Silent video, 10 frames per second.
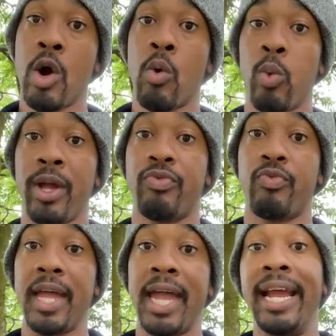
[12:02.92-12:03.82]
with
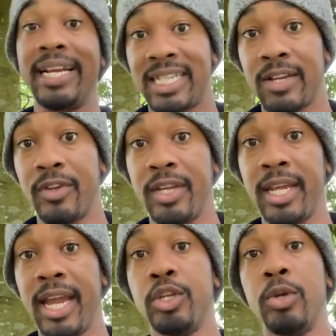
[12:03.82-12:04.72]
an
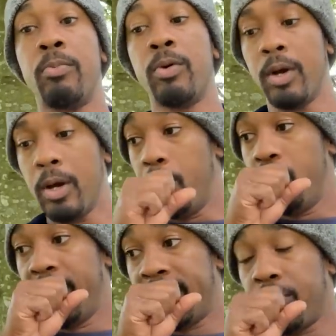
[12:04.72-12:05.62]
activity and you,
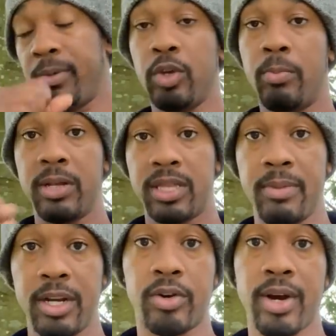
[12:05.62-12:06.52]
excuse me, you put
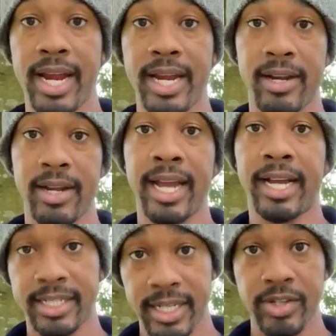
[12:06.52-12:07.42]
them in a crate and
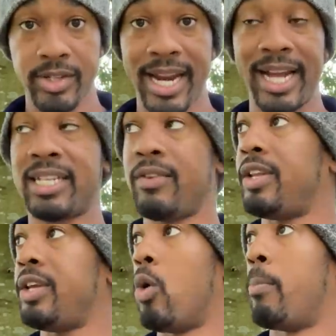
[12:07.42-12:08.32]
continue that
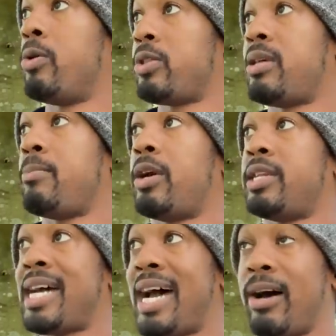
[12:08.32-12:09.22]
activity or put them on a
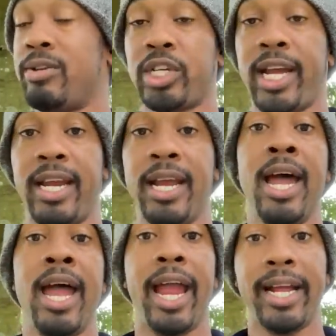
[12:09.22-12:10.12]
tie out chain
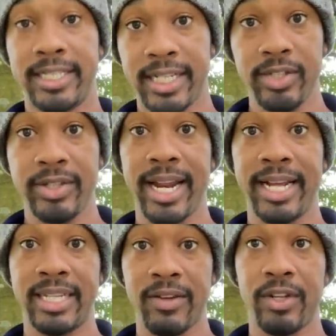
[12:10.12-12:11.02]
and continue that
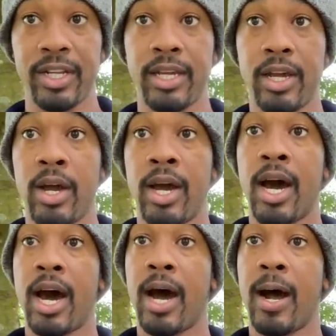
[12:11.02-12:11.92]
activity,
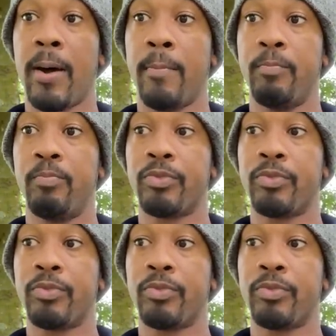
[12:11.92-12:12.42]
um,